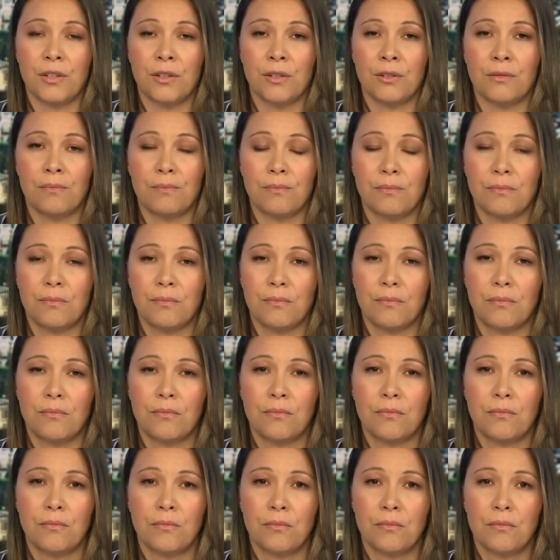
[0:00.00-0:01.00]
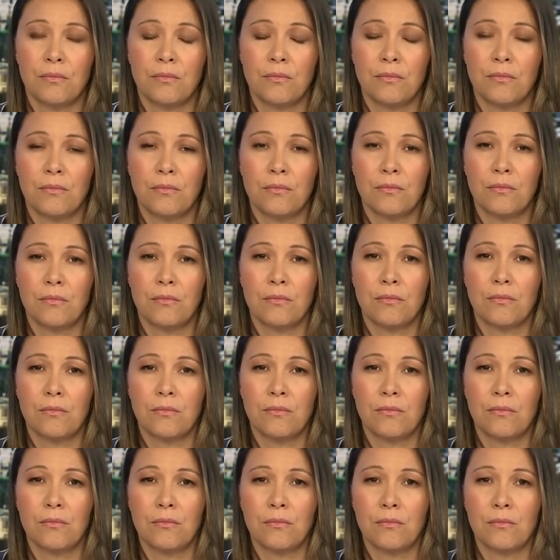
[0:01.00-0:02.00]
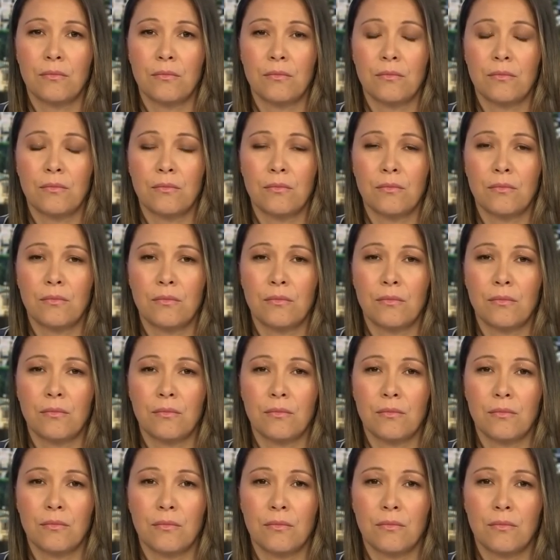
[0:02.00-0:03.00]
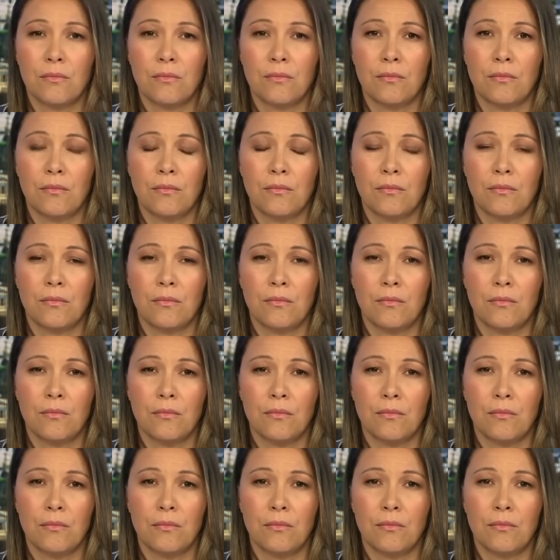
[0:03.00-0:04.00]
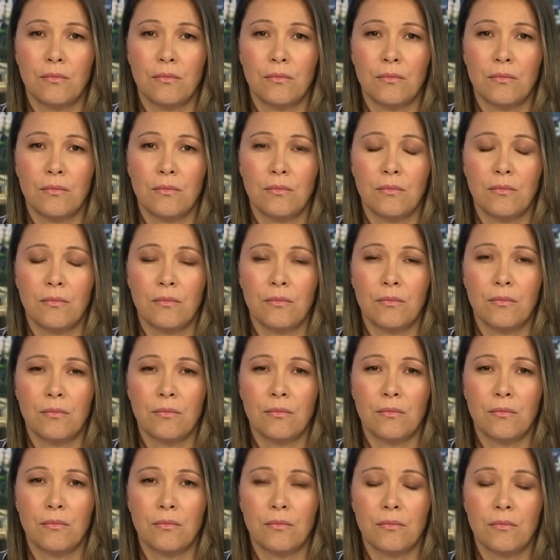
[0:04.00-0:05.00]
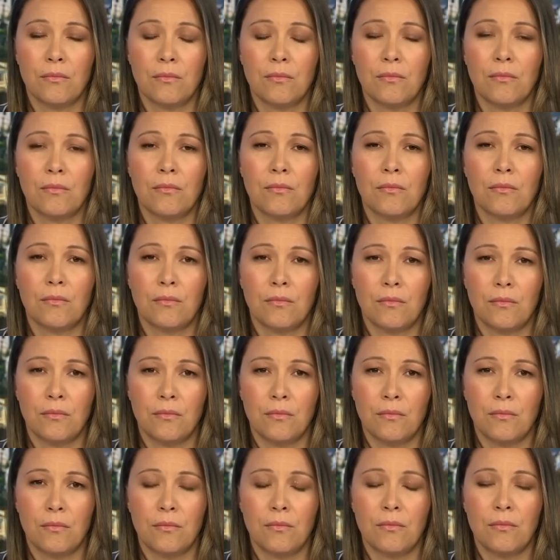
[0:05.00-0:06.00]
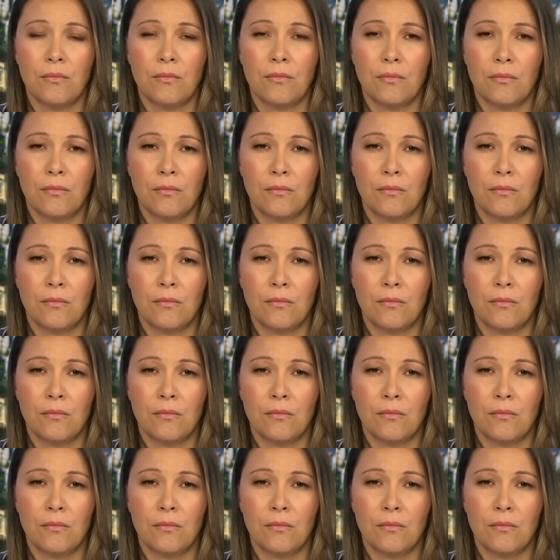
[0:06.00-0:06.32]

No words are spoken by the person on screen.